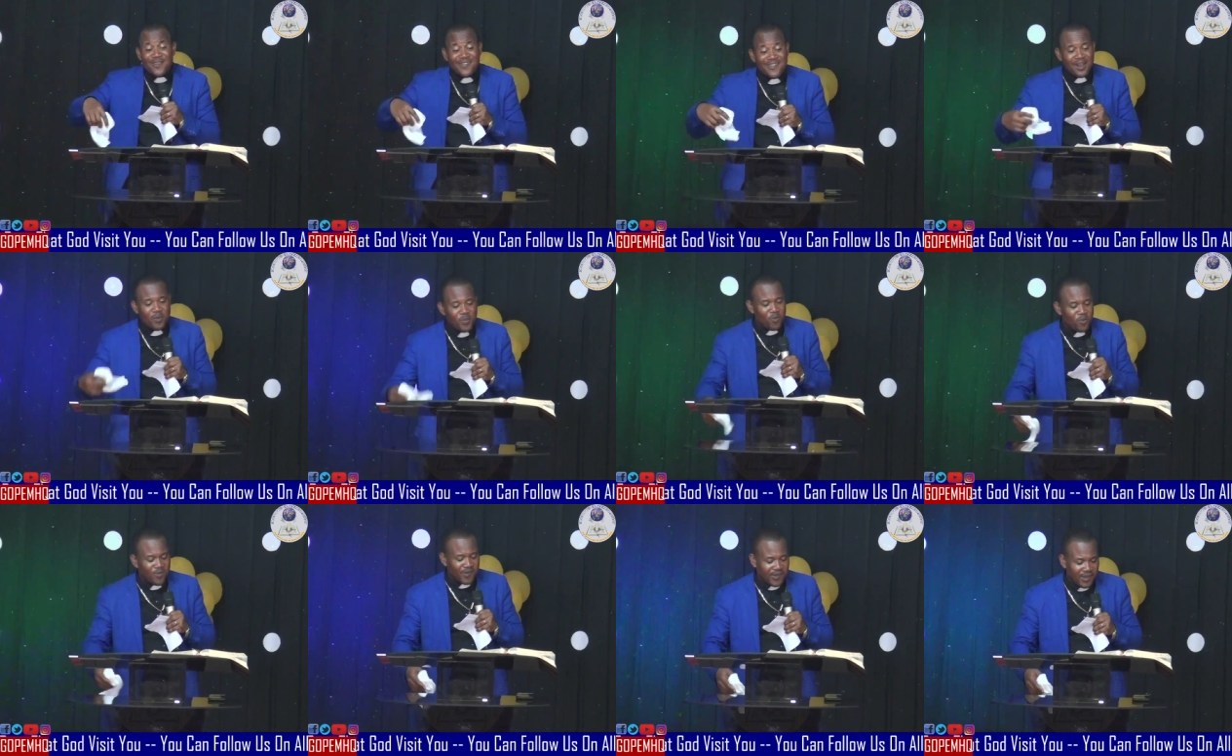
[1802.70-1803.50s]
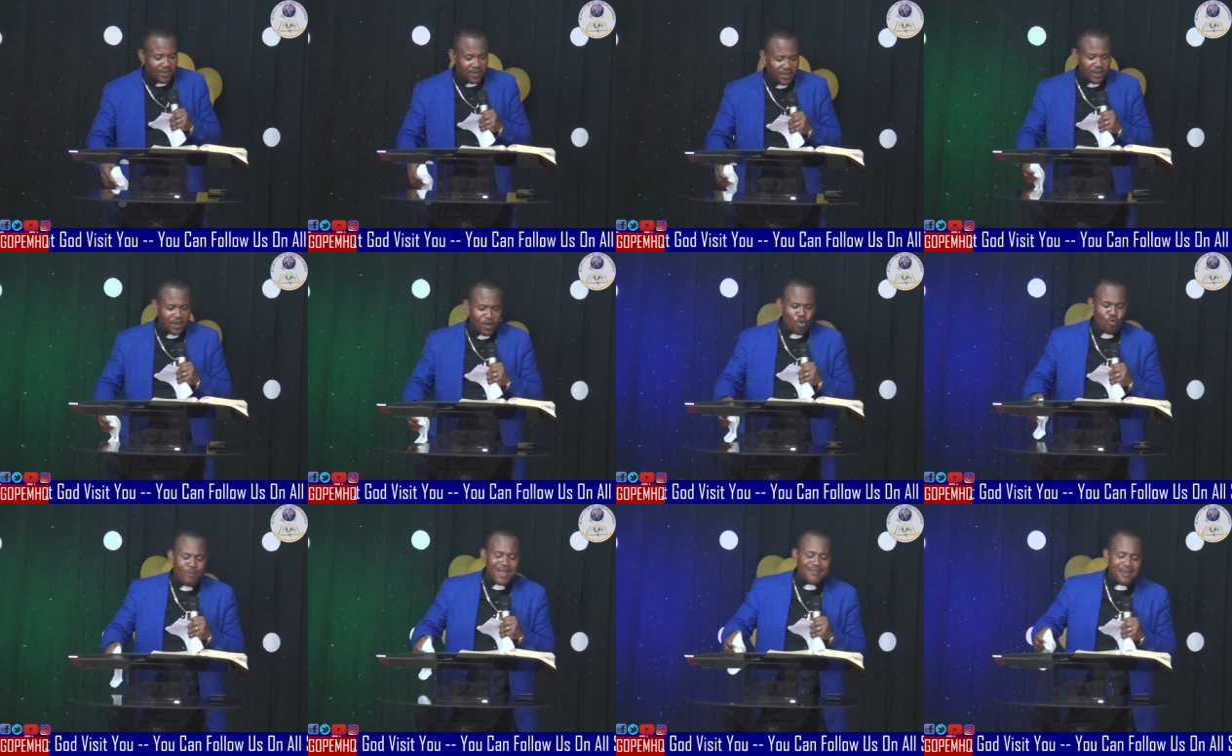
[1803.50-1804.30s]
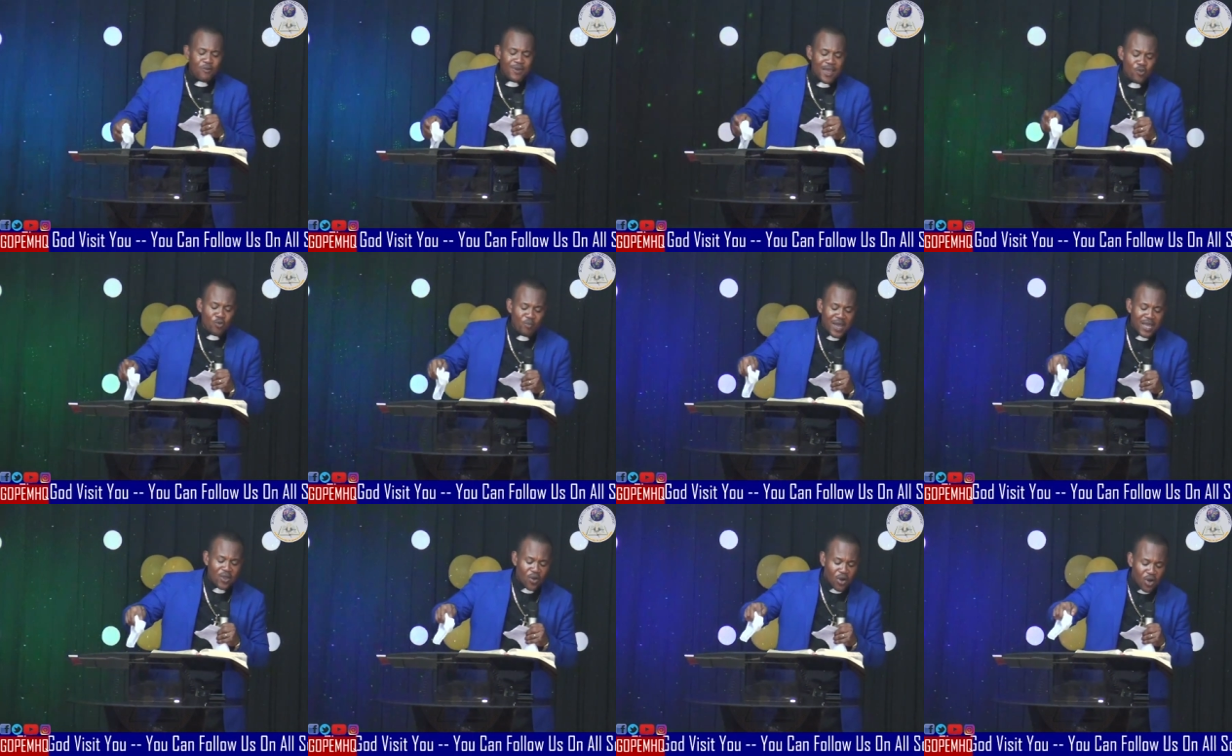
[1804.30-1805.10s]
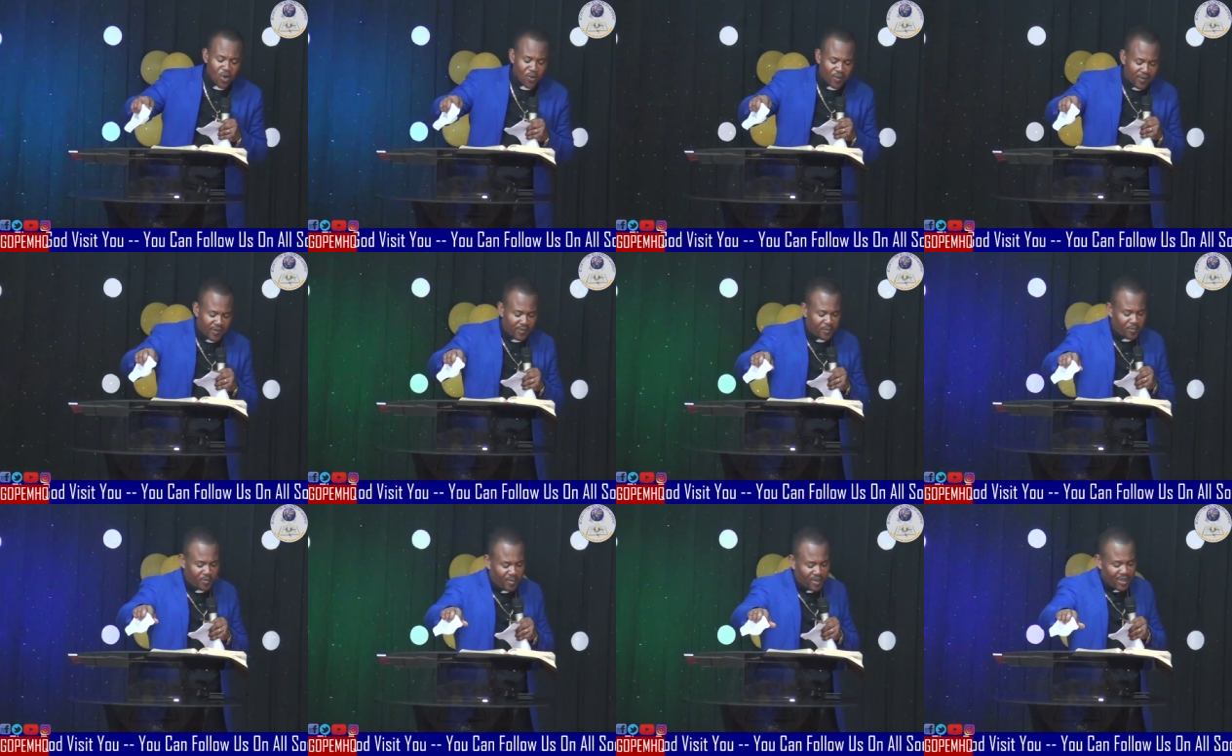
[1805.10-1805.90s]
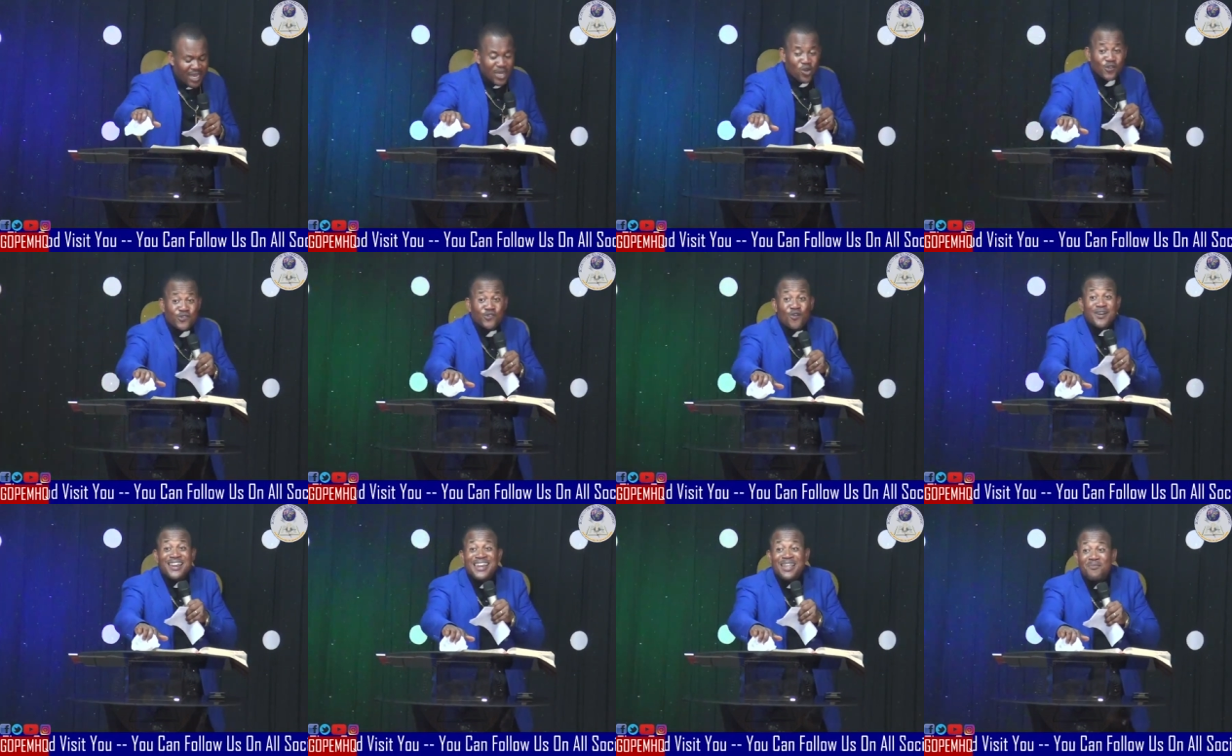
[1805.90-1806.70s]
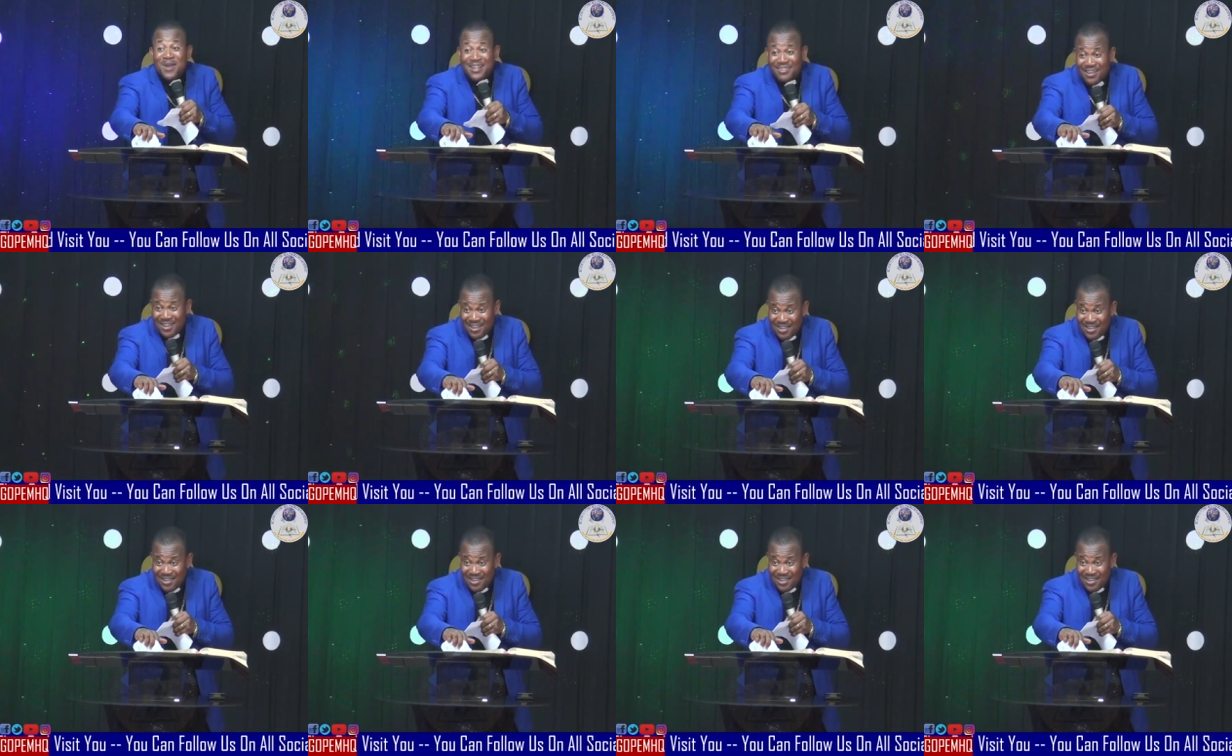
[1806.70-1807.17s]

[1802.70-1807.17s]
tell people, see, no matter where you buy your clothes, it does not really matter.